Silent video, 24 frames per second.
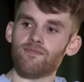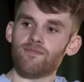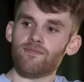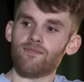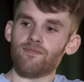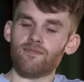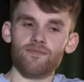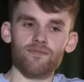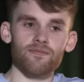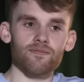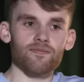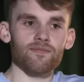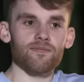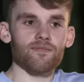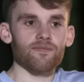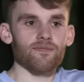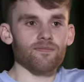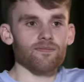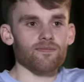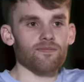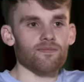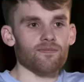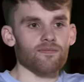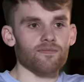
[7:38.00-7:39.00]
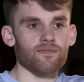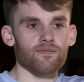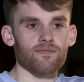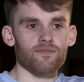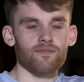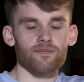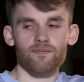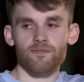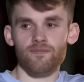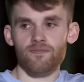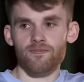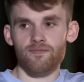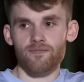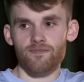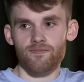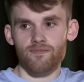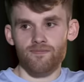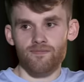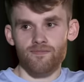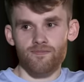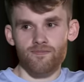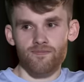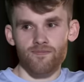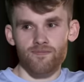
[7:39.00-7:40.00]

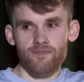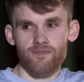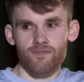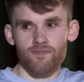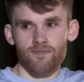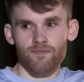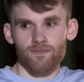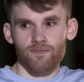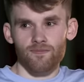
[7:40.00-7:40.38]
[no speech]